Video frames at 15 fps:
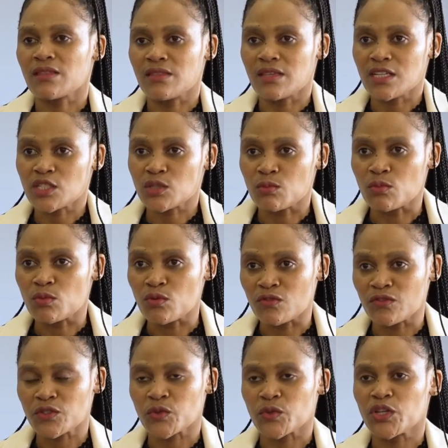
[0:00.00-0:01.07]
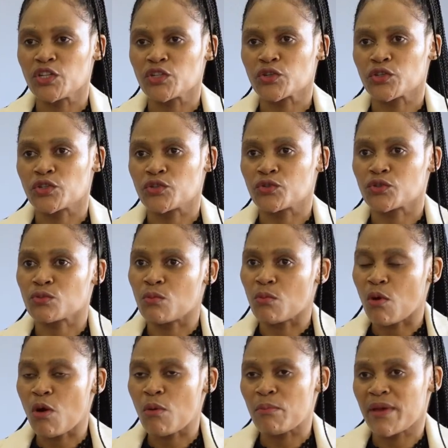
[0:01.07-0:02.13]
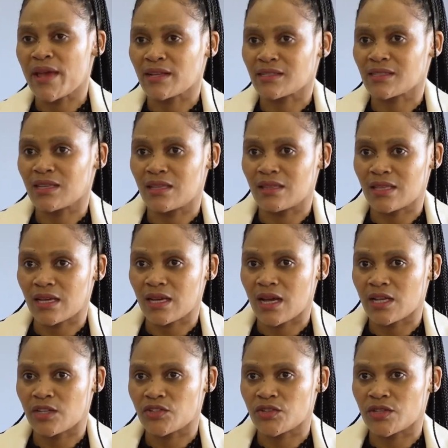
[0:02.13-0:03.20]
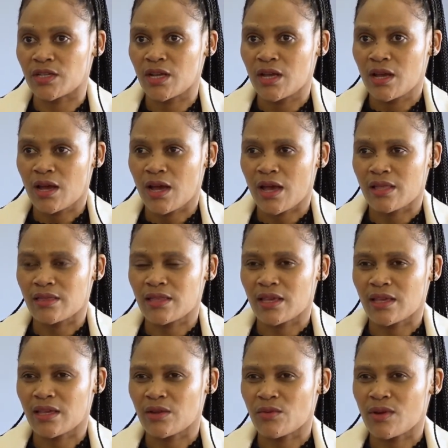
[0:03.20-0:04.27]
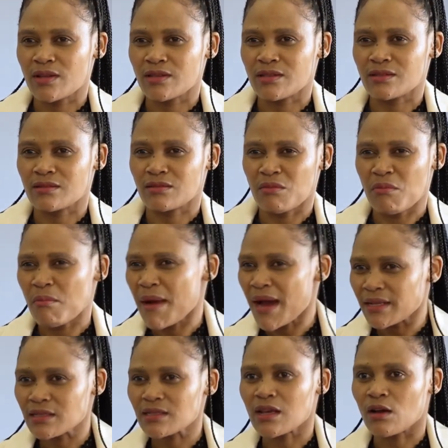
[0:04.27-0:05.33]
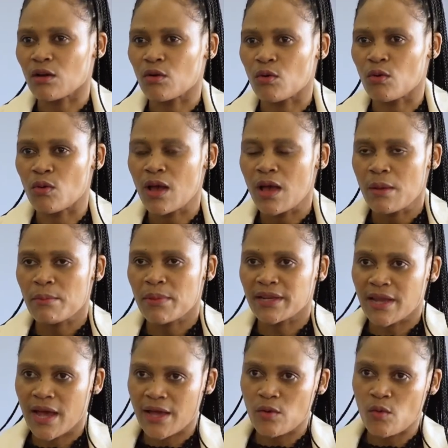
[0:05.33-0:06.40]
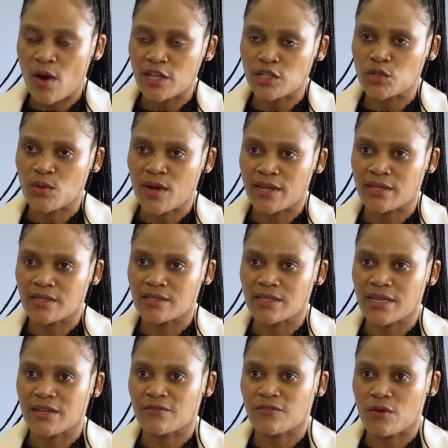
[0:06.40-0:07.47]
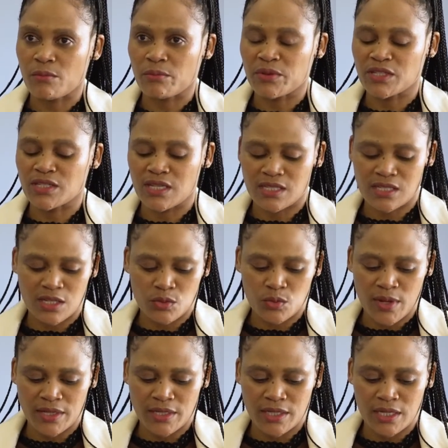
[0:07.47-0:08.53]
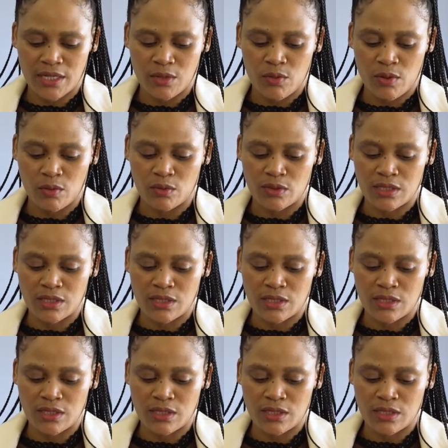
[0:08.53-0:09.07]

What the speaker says: this move to introduce more banks in the country. I think it was months ago, but I want to understand from Business Eswatini,